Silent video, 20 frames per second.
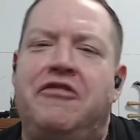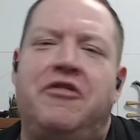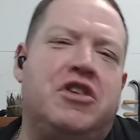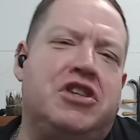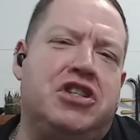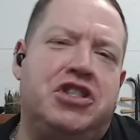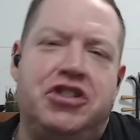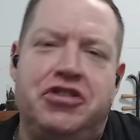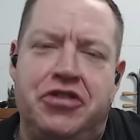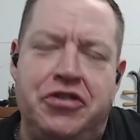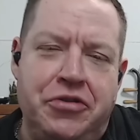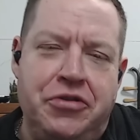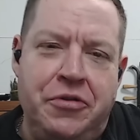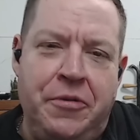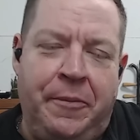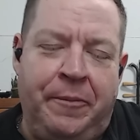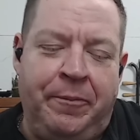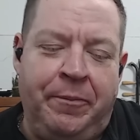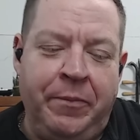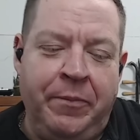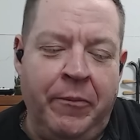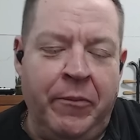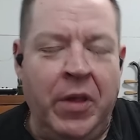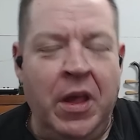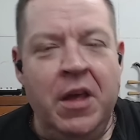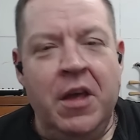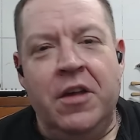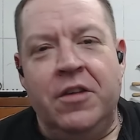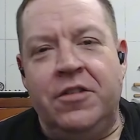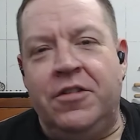it's true.
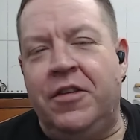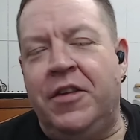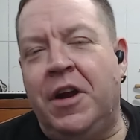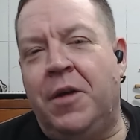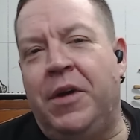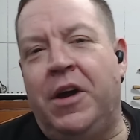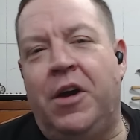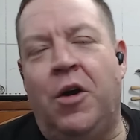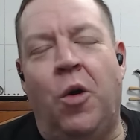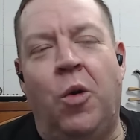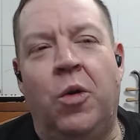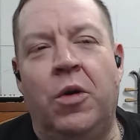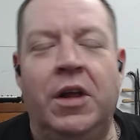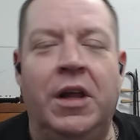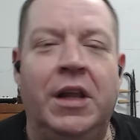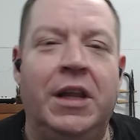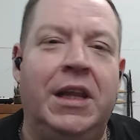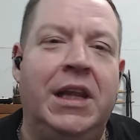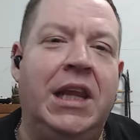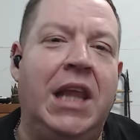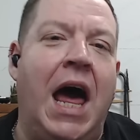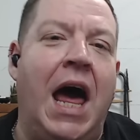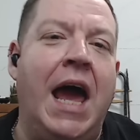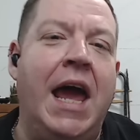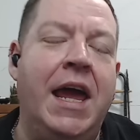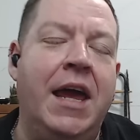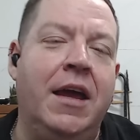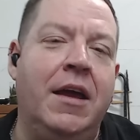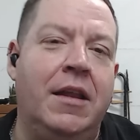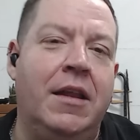So there we go.
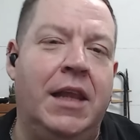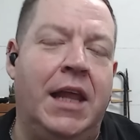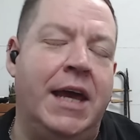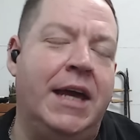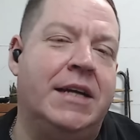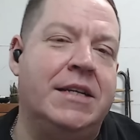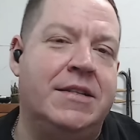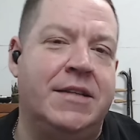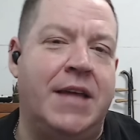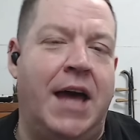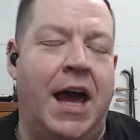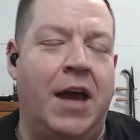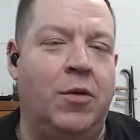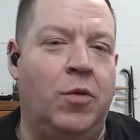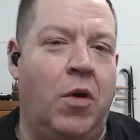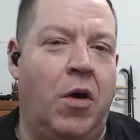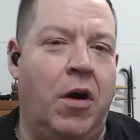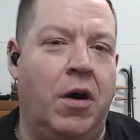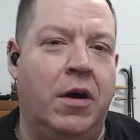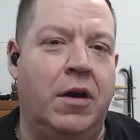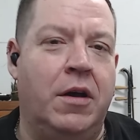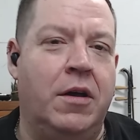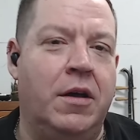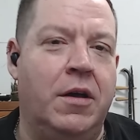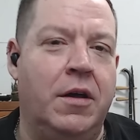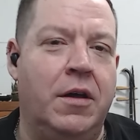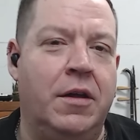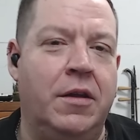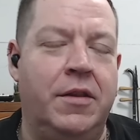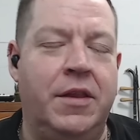Lying like a sidewalk.
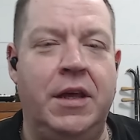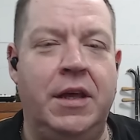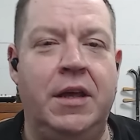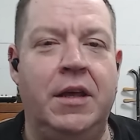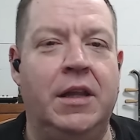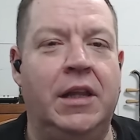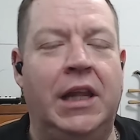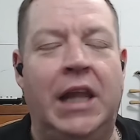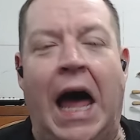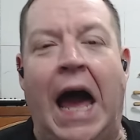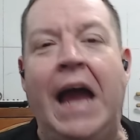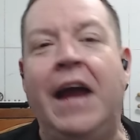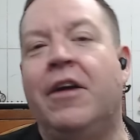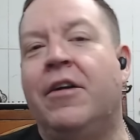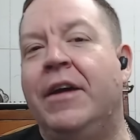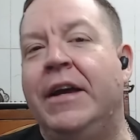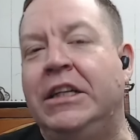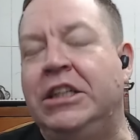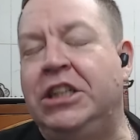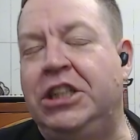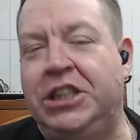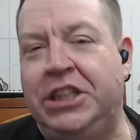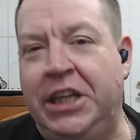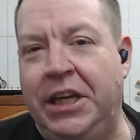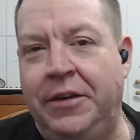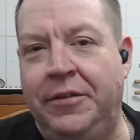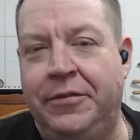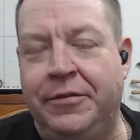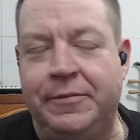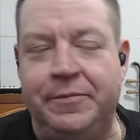The liar in
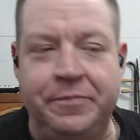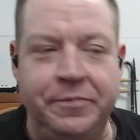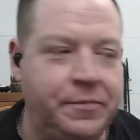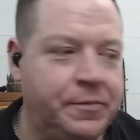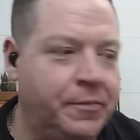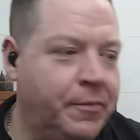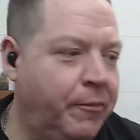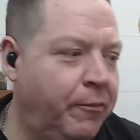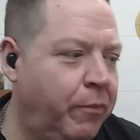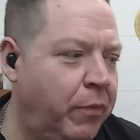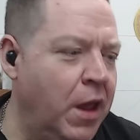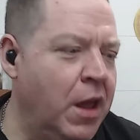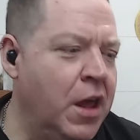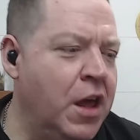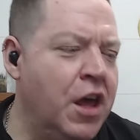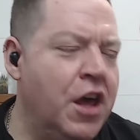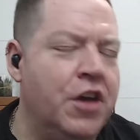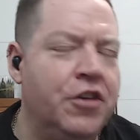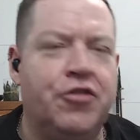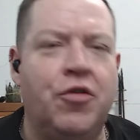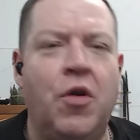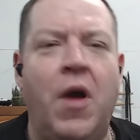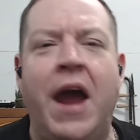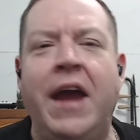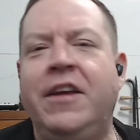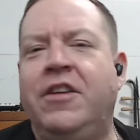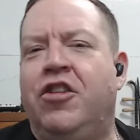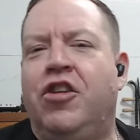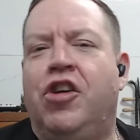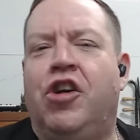chief
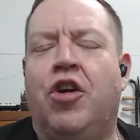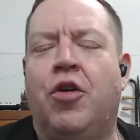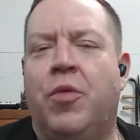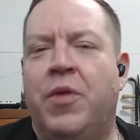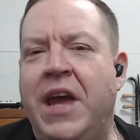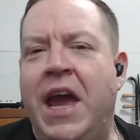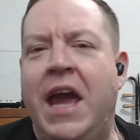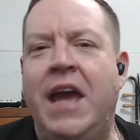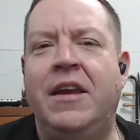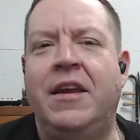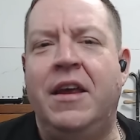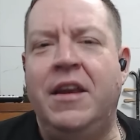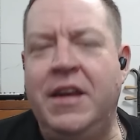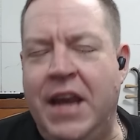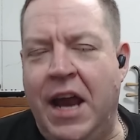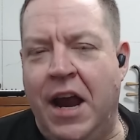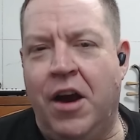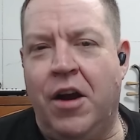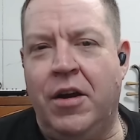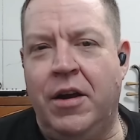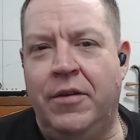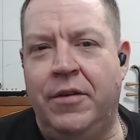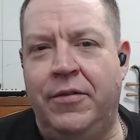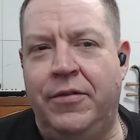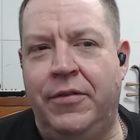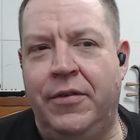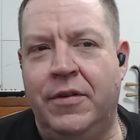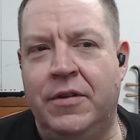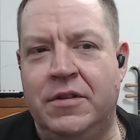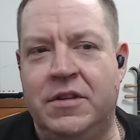trying to create a
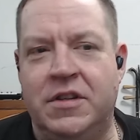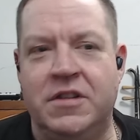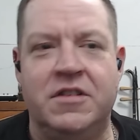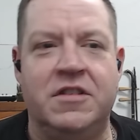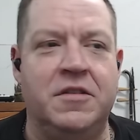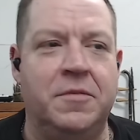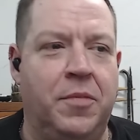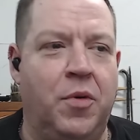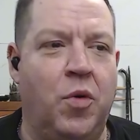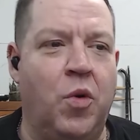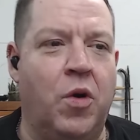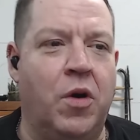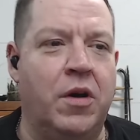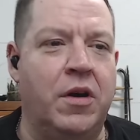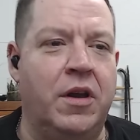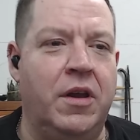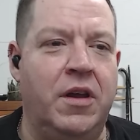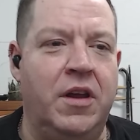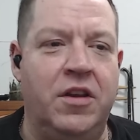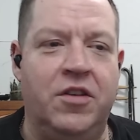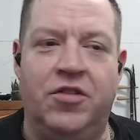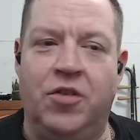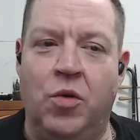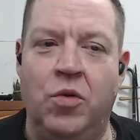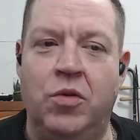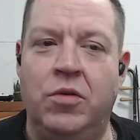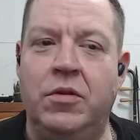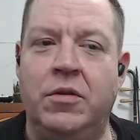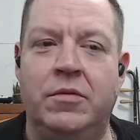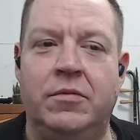narrative to support his own